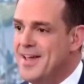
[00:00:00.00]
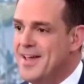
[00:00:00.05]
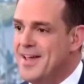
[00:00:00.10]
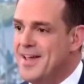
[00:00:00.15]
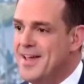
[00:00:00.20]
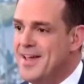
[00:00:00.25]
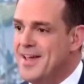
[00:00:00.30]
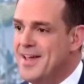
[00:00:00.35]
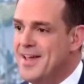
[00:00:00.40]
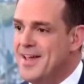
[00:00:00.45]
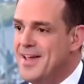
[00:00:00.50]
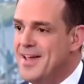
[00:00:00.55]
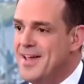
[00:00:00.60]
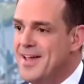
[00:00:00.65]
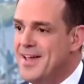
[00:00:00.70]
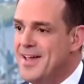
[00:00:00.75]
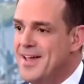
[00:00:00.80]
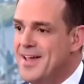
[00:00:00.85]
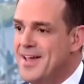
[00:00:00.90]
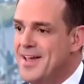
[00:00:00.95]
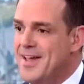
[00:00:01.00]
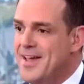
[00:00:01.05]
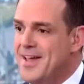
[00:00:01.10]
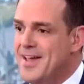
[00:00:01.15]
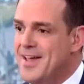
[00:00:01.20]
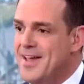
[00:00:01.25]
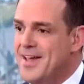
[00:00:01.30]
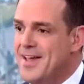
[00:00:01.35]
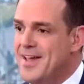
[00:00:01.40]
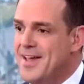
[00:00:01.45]

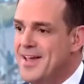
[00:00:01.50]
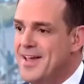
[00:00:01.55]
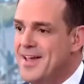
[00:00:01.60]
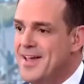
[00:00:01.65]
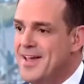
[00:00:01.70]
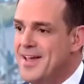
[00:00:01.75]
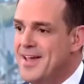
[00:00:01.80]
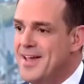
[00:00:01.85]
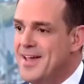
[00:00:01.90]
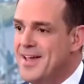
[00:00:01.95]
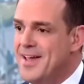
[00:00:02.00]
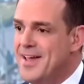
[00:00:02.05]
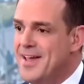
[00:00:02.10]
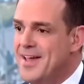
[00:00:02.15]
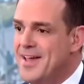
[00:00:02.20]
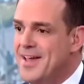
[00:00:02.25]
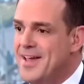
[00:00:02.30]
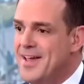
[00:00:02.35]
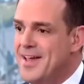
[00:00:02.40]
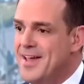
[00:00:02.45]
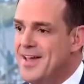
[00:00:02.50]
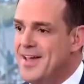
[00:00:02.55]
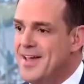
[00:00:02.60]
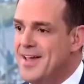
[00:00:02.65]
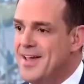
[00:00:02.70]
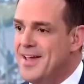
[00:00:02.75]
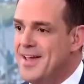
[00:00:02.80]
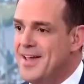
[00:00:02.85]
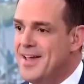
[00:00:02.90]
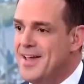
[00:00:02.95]

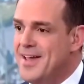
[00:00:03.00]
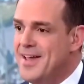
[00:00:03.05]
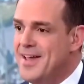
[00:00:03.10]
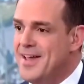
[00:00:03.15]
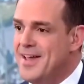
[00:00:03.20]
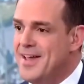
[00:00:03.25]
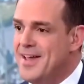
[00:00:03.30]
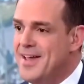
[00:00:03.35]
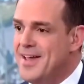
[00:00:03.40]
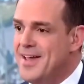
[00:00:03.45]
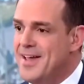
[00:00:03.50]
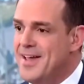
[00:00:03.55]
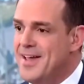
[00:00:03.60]
(not speaking)